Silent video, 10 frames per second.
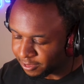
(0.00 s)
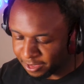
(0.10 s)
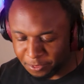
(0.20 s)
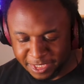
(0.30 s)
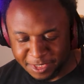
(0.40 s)

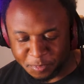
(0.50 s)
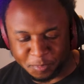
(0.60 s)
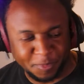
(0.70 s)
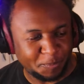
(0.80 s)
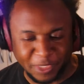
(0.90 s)
Are we in
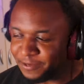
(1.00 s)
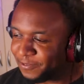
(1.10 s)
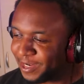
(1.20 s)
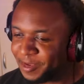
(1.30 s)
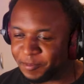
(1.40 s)
B
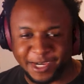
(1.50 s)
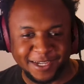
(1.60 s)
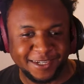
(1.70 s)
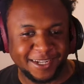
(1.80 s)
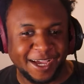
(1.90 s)
flat
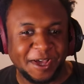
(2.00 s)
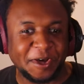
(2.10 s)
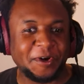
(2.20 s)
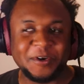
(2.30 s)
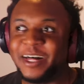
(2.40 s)
minor
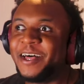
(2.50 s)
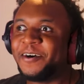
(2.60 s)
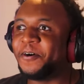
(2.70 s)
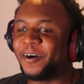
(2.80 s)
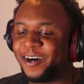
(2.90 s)
now?
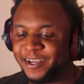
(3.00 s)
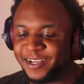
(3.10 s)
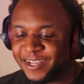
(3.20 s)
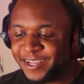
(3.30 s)
What?